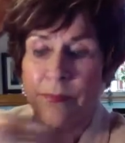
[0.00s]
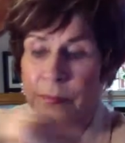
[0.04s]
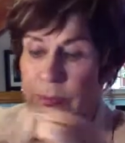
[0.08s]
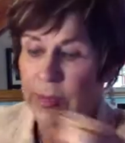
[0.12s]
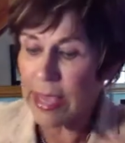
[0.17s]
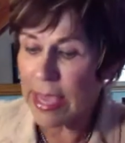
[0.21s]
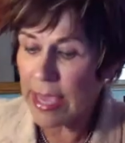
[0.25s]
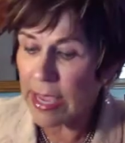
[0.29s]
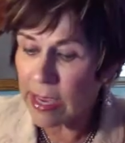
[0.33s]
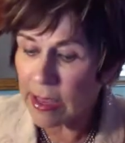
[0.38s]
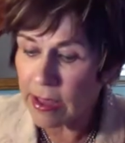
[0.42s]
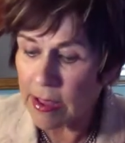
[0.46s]

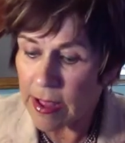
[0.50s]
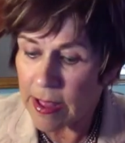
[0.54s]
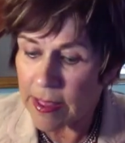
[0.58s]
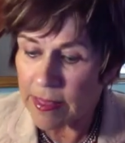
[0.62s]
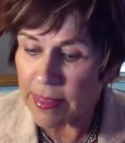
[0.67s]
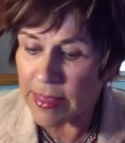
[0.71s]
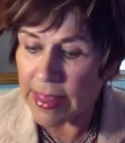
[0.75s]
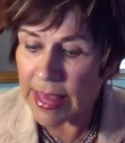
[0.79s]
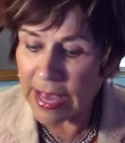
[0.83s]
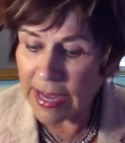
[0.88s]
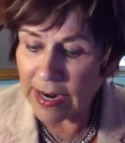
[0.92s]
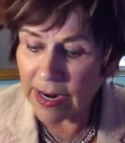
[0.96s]
Okay.
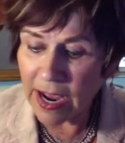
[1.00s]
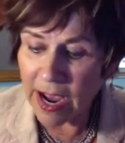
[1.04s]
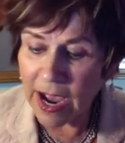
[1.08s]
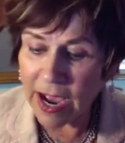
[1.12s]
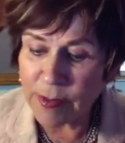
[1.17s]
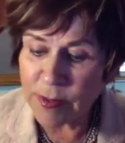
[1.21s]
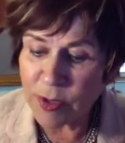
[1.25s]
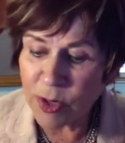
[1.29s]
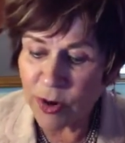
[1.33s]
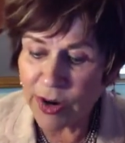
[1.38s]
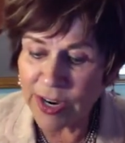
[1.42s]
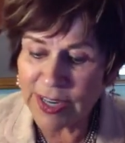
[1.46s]
Then
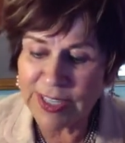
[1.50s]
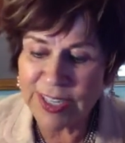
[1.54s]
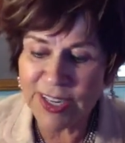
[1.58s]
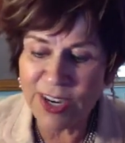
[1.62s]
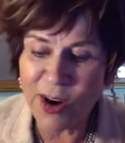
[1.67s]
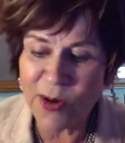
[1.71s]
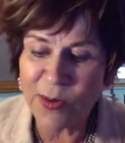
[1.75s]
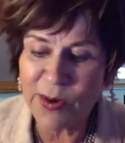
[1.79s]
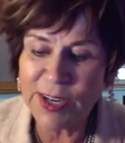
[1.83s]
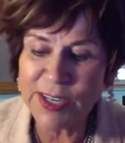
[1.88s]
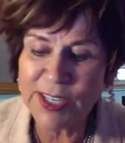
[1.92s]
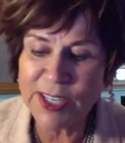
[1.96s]
I'm going to
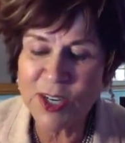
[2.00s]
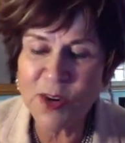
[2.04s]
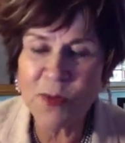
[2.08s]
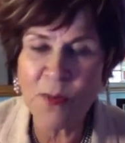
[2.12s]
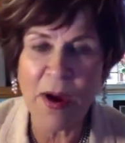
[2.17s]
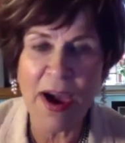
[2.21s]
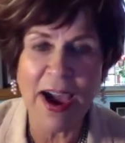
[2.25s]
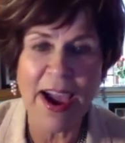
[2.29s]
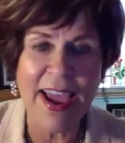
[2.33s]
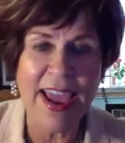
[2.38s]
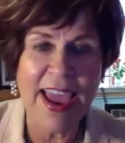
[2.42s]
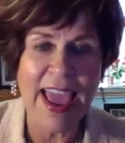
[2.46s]
go into
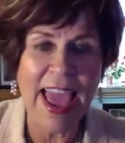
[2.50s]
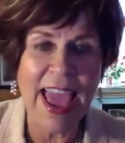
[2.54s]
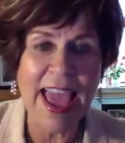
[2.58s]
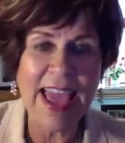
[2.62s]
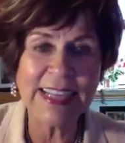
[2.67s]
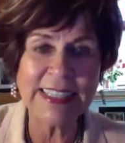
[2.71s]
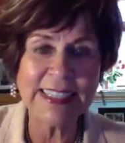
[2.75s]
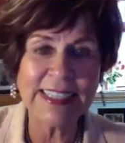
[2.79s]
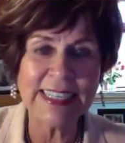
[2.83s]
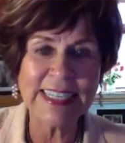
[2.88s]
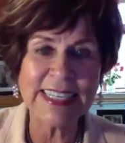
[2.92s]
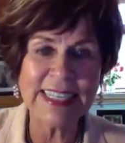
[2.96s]
my
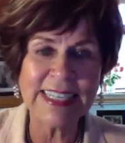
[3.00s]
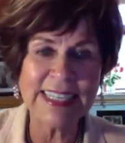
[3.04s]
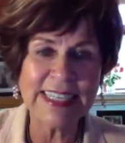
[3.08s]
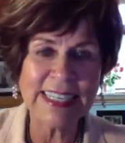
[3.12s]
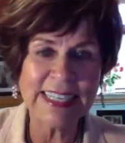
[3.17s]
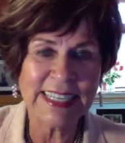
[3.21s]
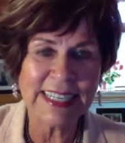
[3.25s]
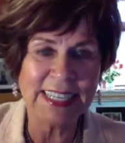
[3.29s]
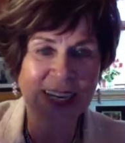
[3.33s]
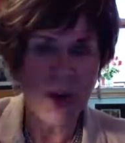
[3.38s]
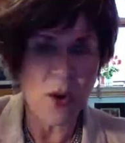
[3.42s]
handy,